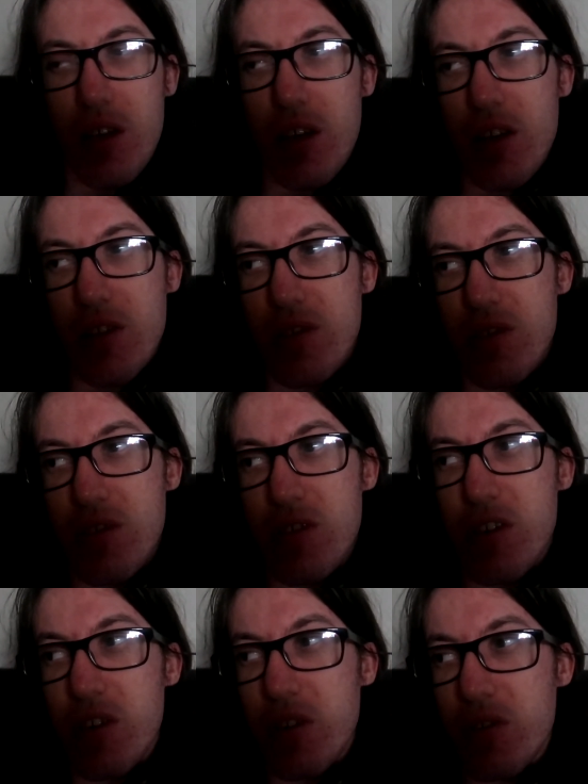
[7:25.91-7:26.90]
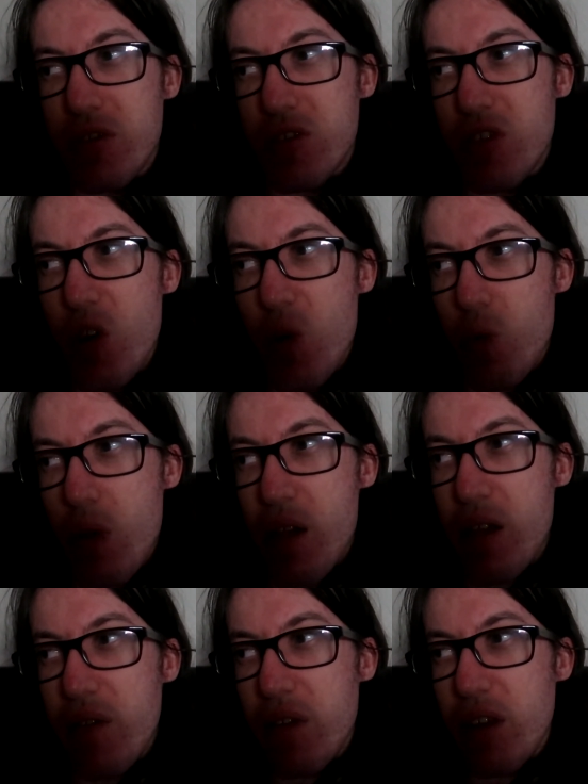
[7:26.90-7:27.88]
it's still so
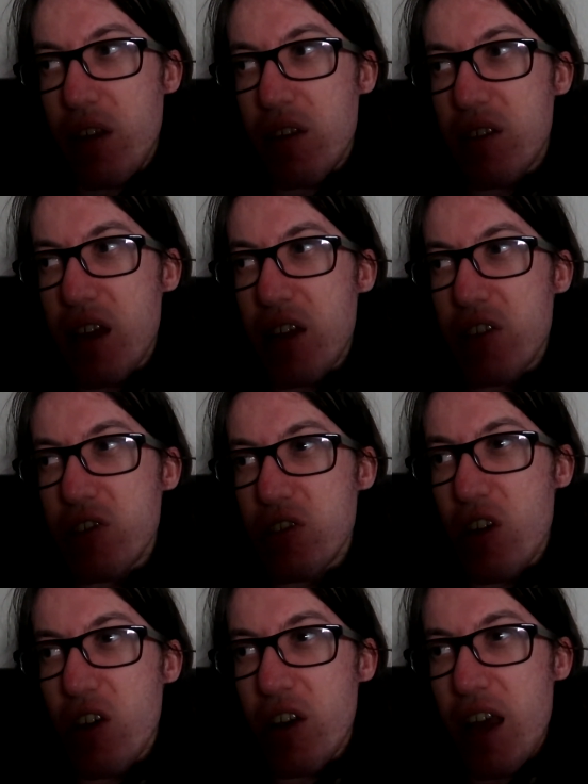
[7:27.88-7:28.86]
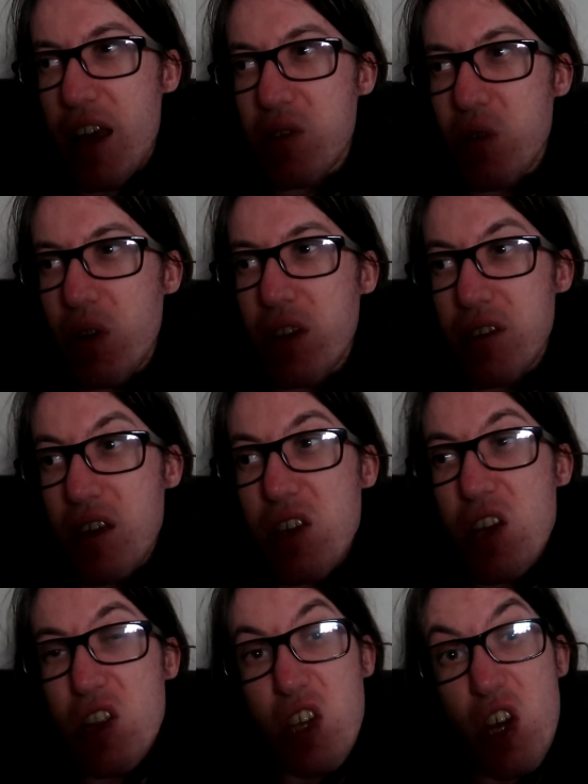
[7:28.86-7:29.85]
relevant and it's not as old as
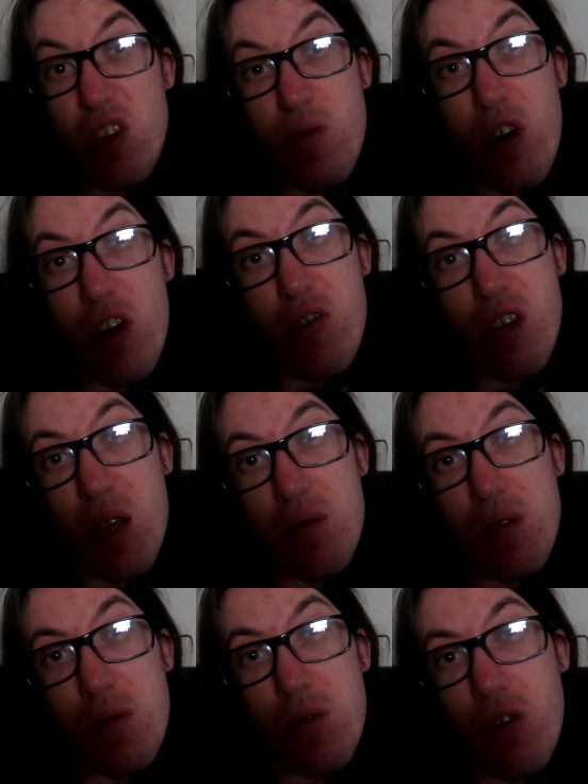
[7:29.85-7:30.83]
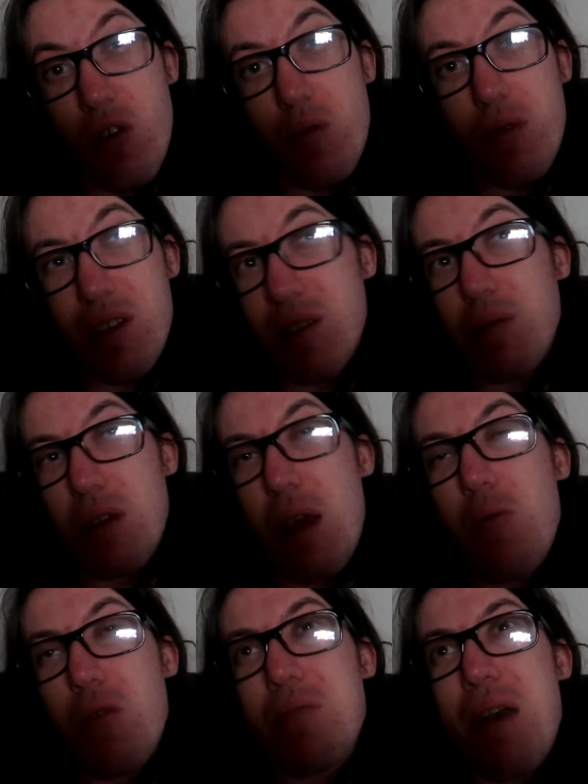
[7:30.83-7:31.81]
any of the other Mario games that we would hope to
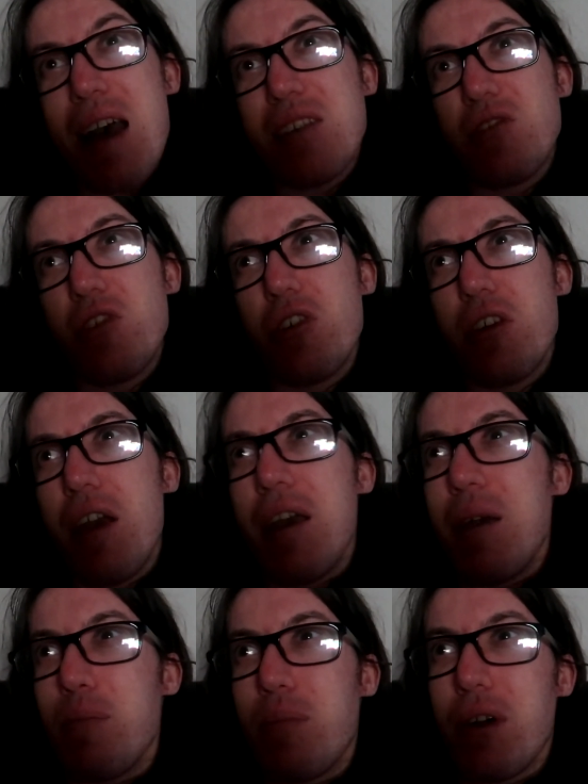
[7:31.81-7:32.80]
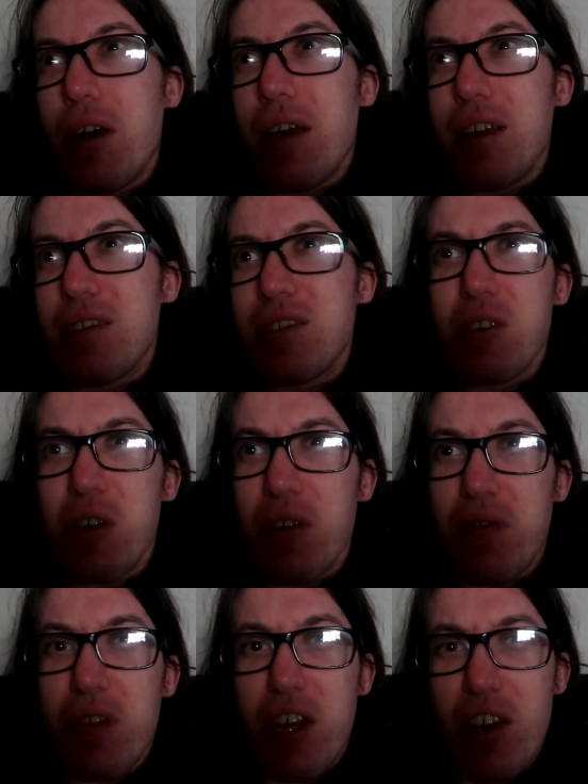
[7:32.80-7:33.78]
get remastered, but it's still a
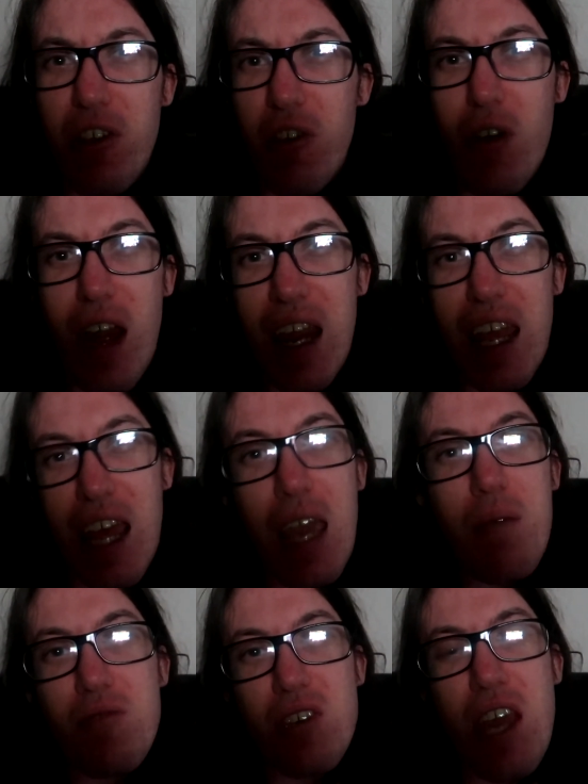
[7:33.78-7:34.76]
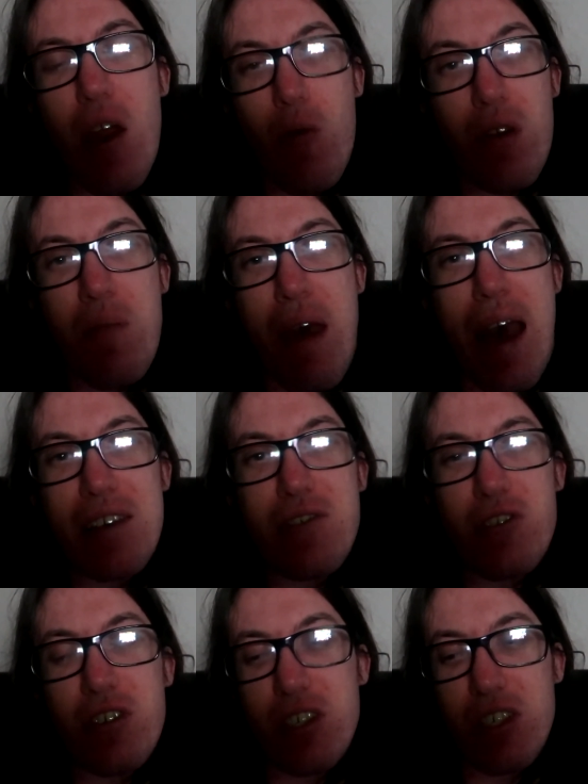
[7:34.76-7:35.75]
fucking great game to get
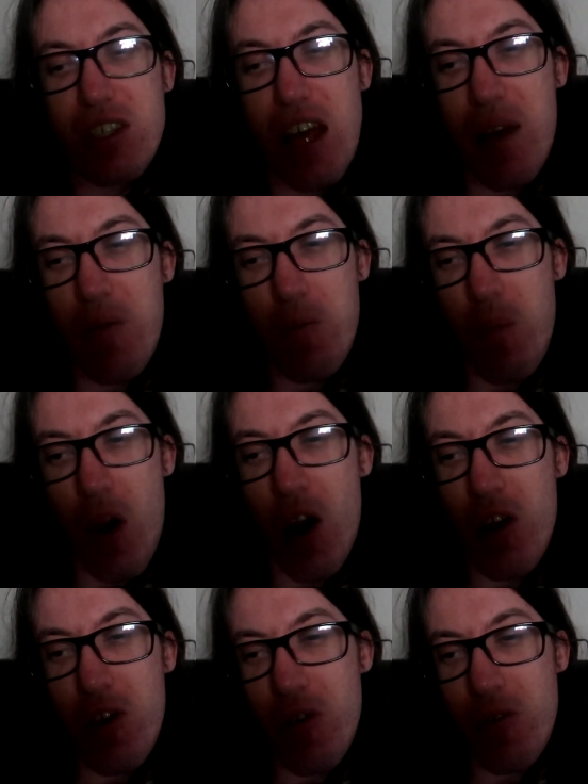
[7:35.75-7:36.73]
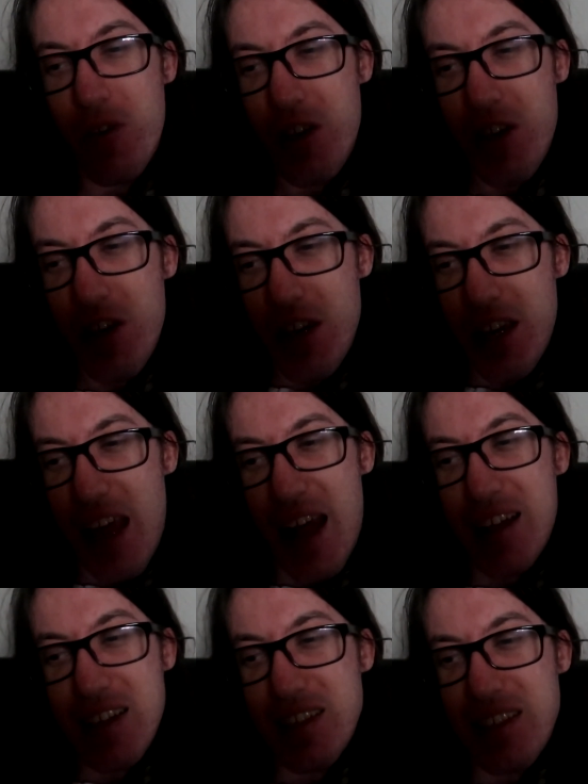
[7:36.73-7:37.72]
remastered. It's just that Mario
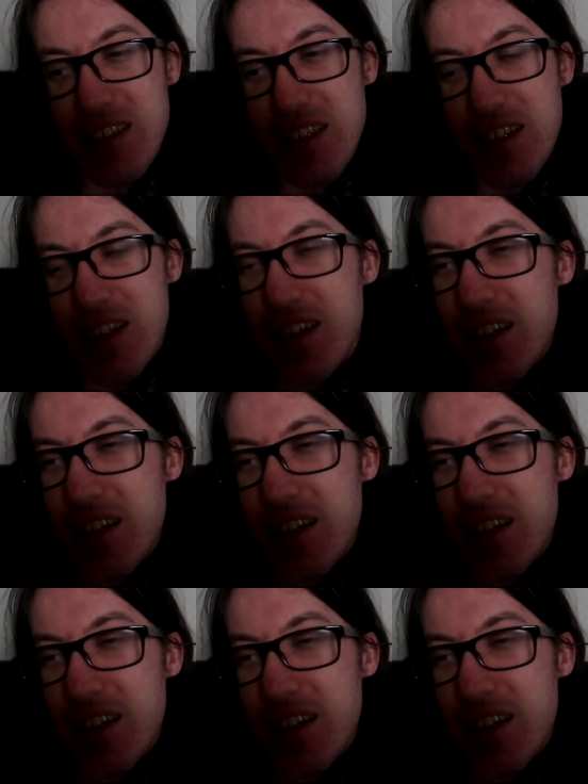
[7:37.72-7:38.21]
Galaxy.